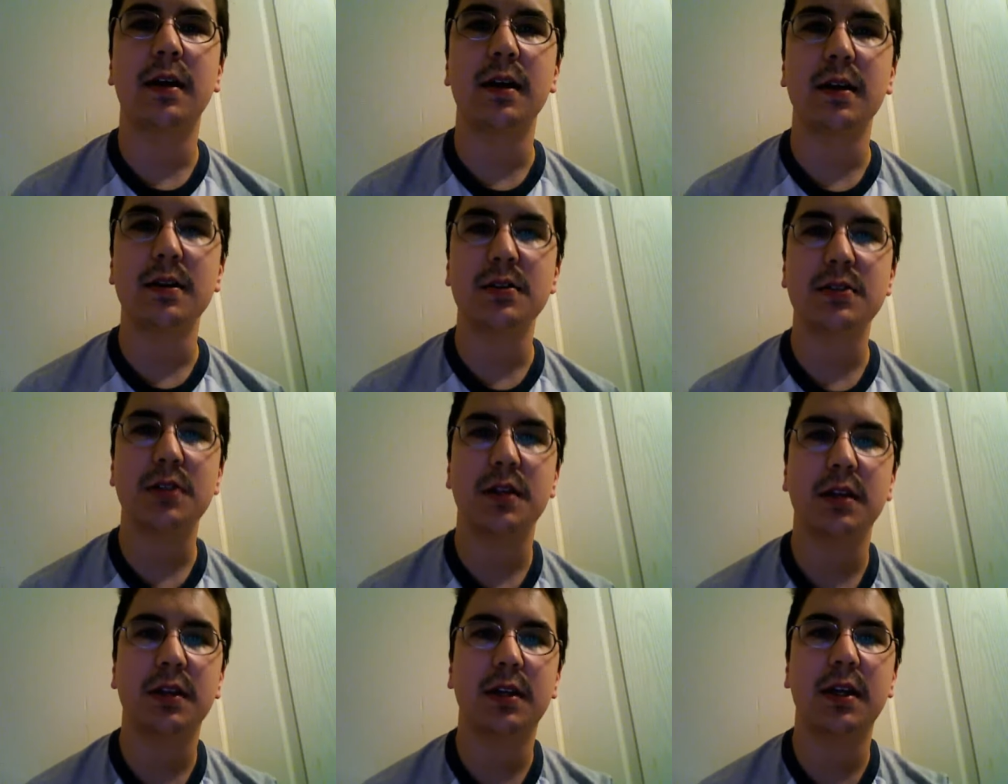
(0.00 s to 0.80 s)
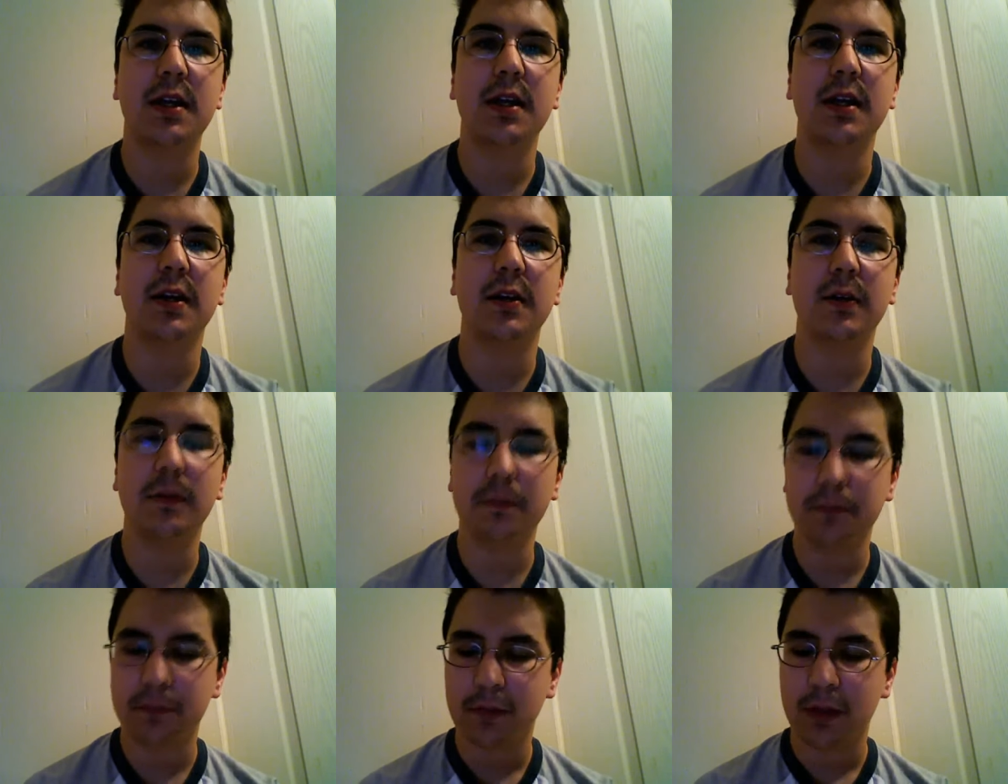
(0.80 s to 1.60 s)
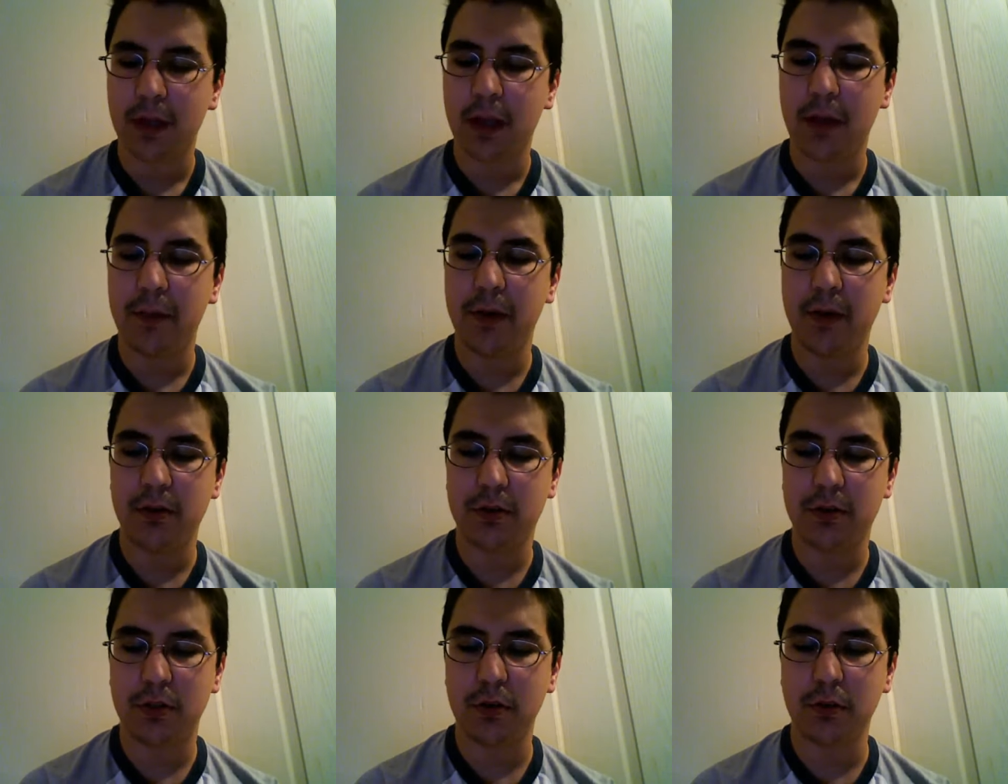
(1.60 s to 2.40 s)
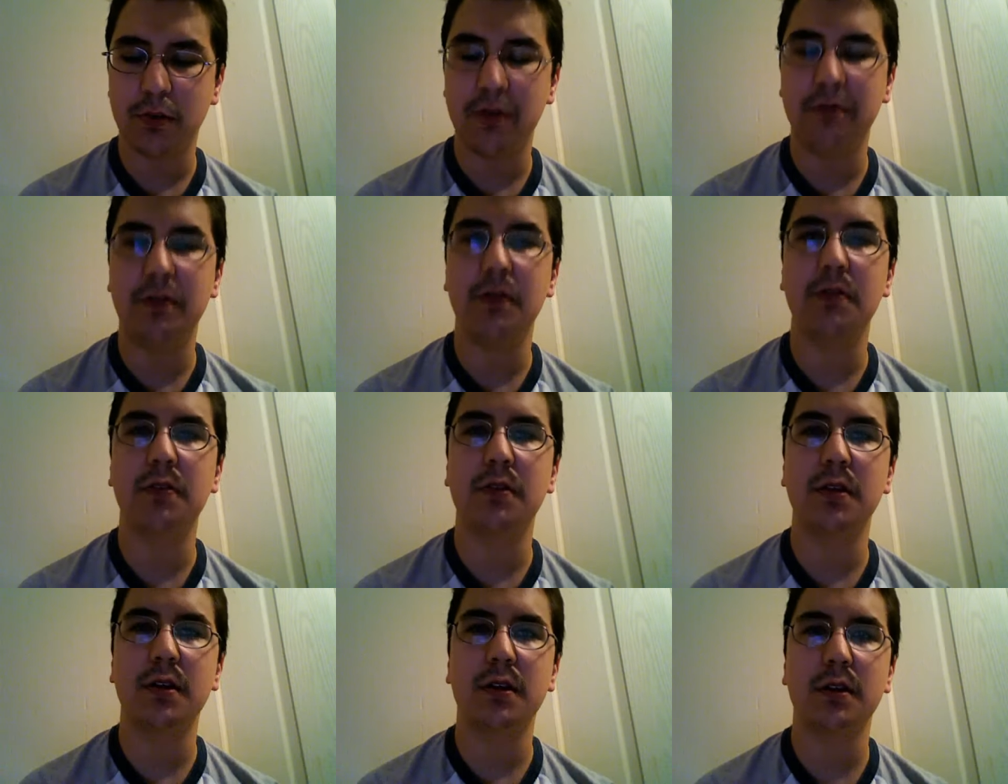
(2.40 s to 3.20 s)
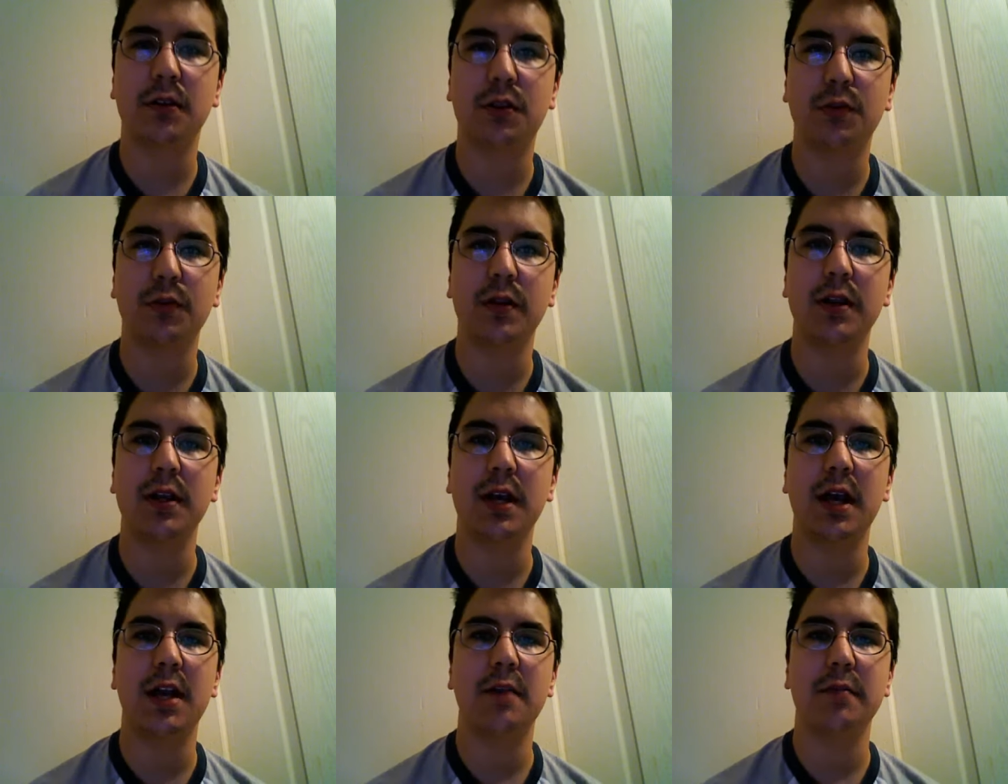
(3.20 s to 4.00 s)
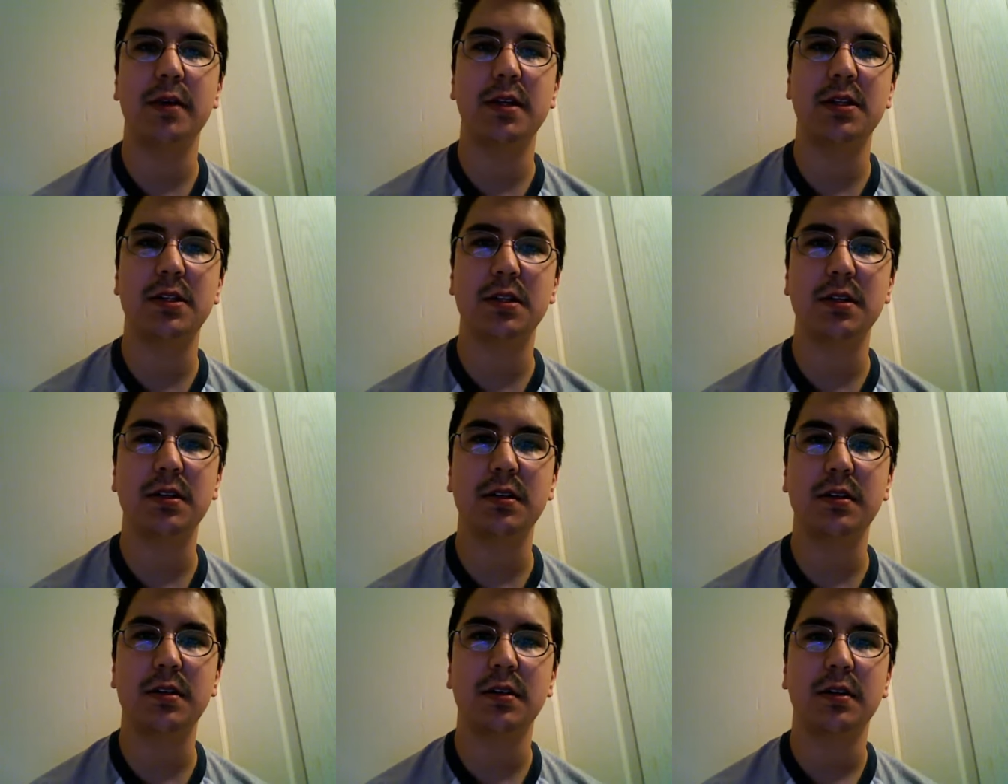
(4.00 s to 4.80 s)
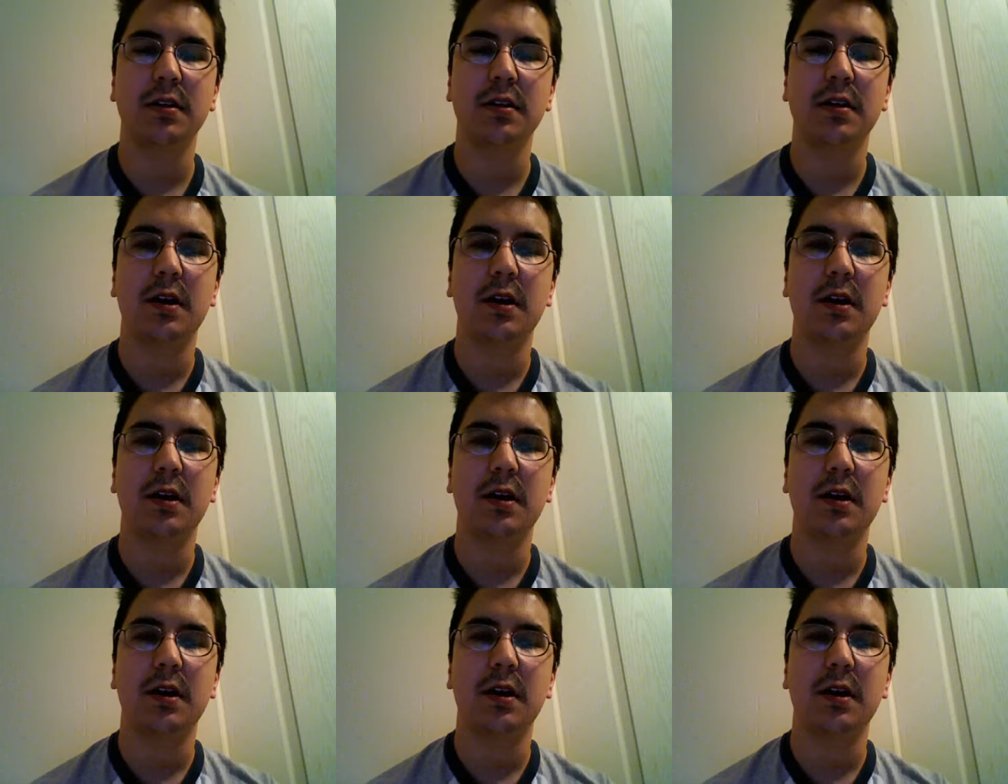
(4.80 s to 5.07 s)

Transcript: Hey guys, Ken here. I'm here to review the 3D animated